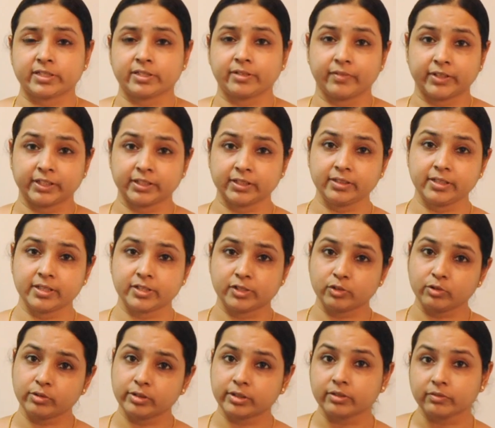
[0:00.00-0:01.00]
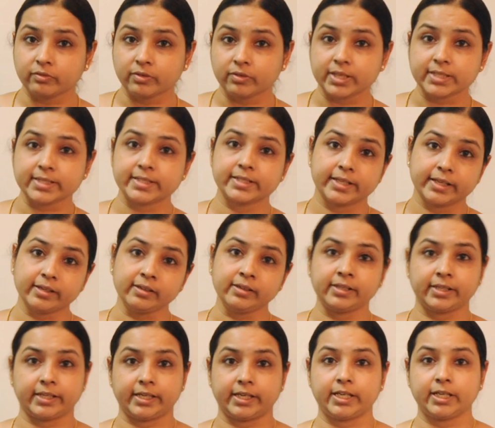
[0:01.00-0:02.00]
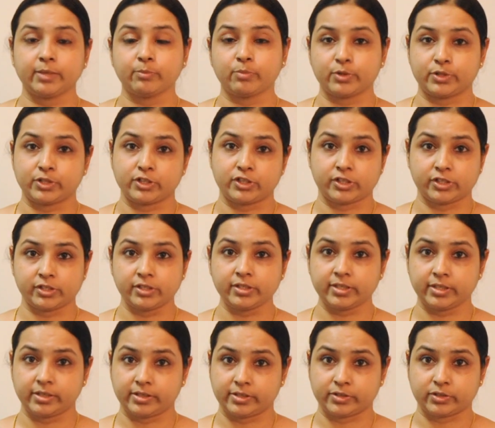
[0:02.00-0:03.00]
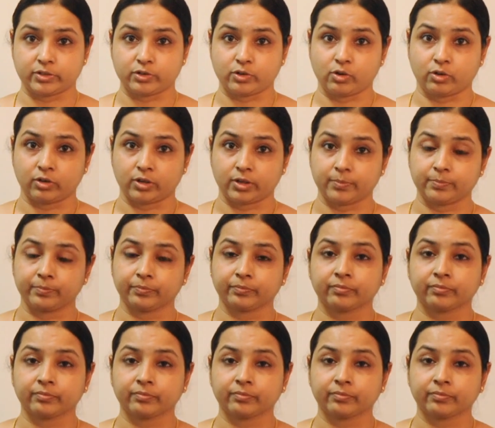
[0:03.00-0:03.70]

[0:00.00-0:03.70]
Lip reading: whether they should reverse their trading positions in a stock.